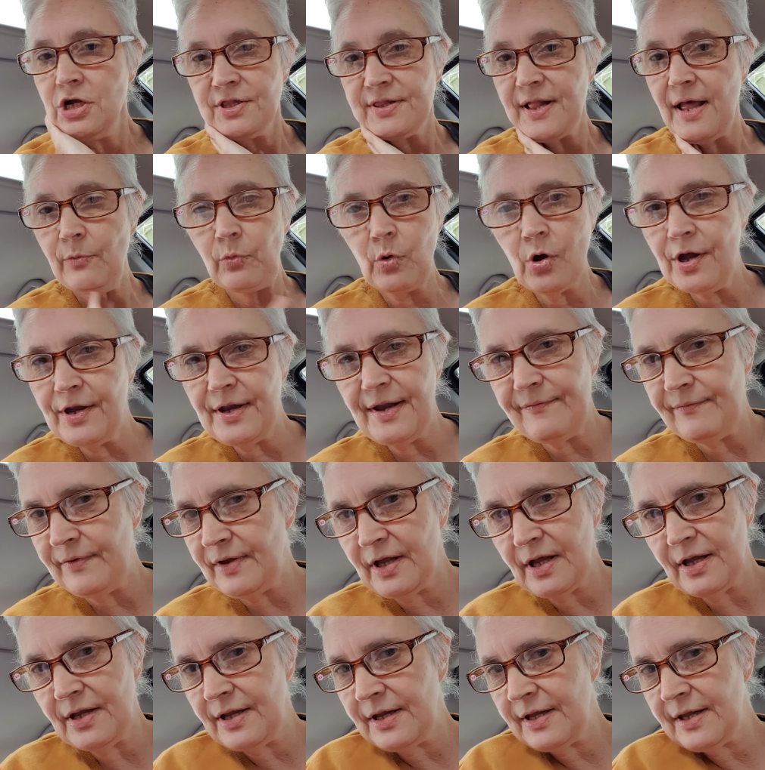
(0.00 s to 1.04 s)
They weren't even
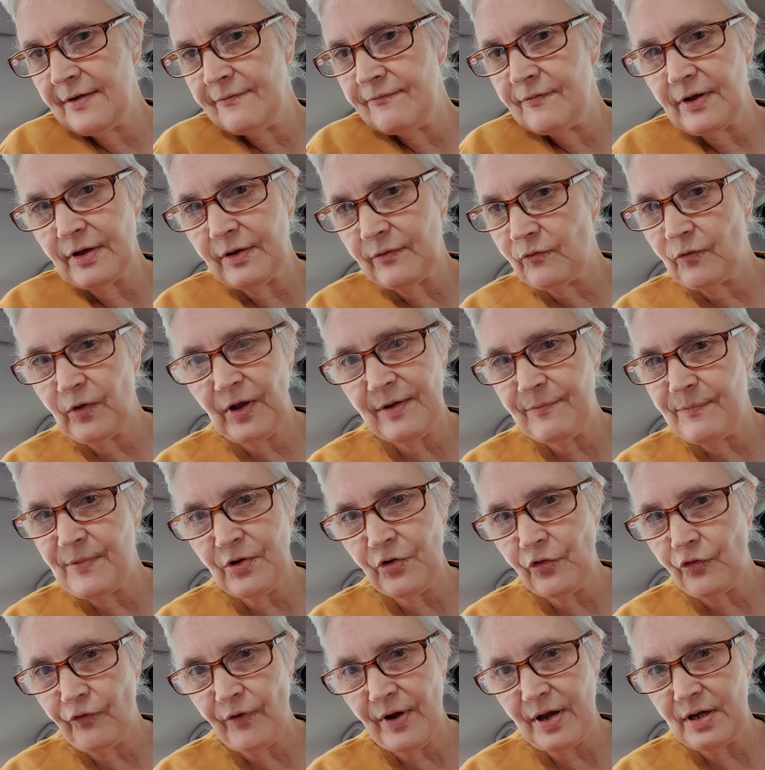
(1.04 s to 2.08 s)
going to give me
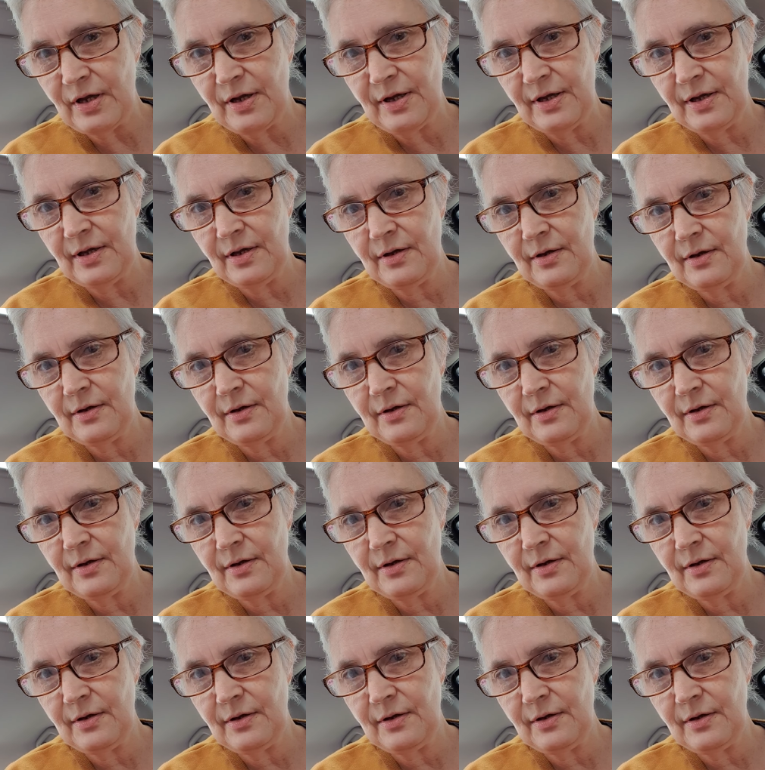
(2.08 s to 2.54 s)
credit.